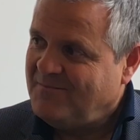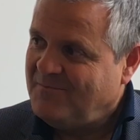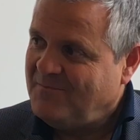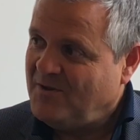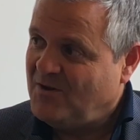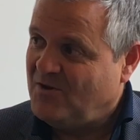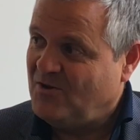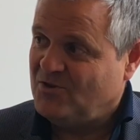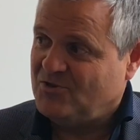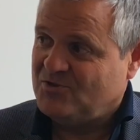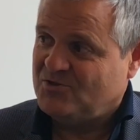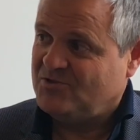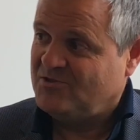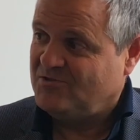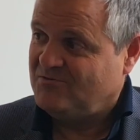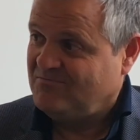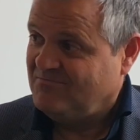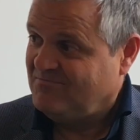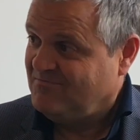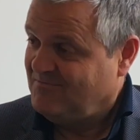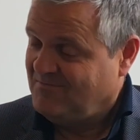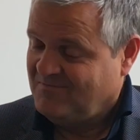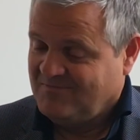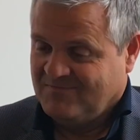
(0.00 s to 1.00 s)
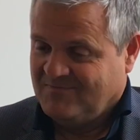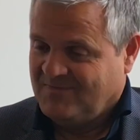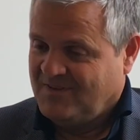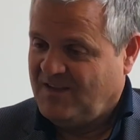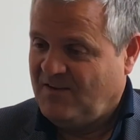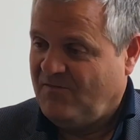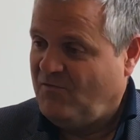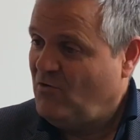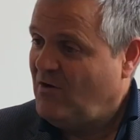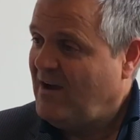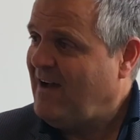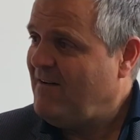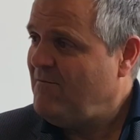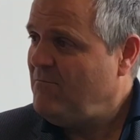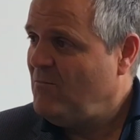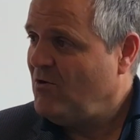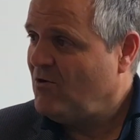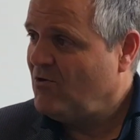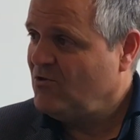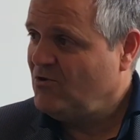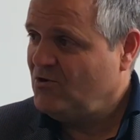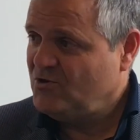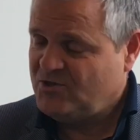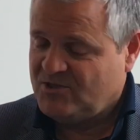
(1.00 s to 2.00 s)
Because if you have
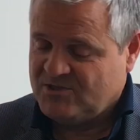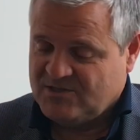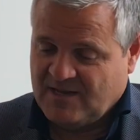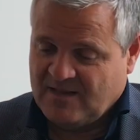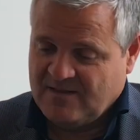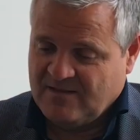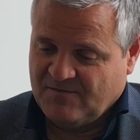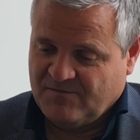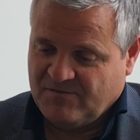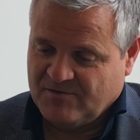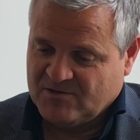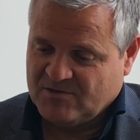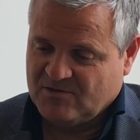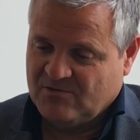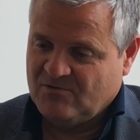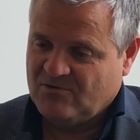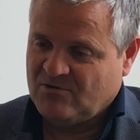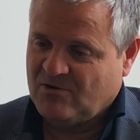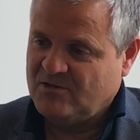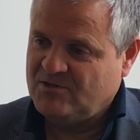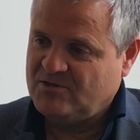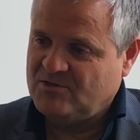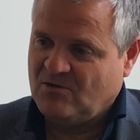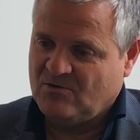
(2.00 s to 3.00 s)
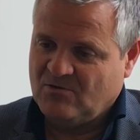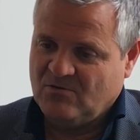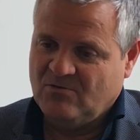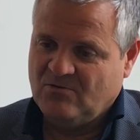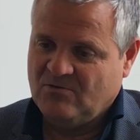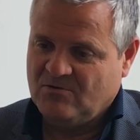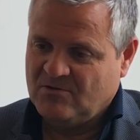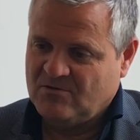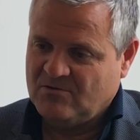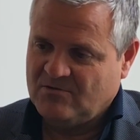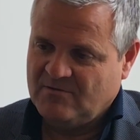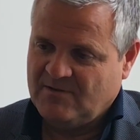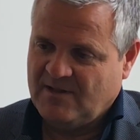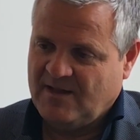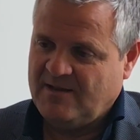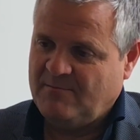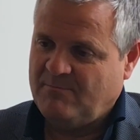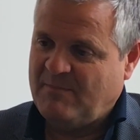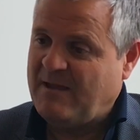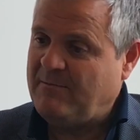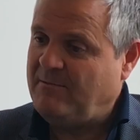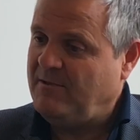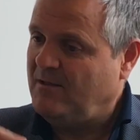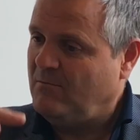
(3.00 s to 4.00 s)
more touches and the first control is not good,
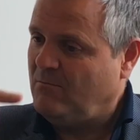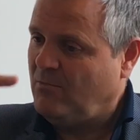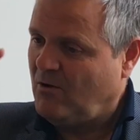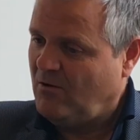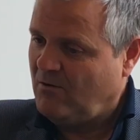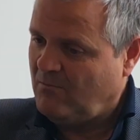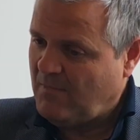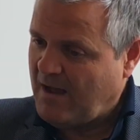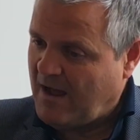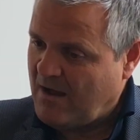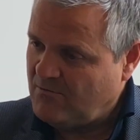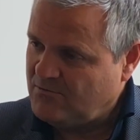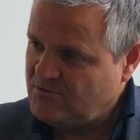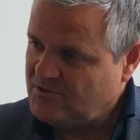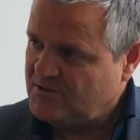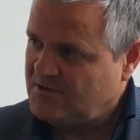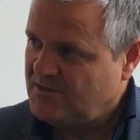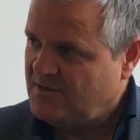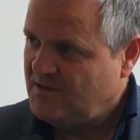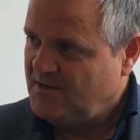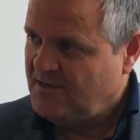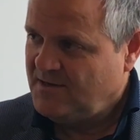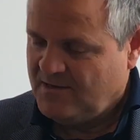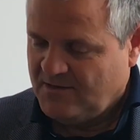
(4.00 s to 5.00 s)
then maybe the ball bounces.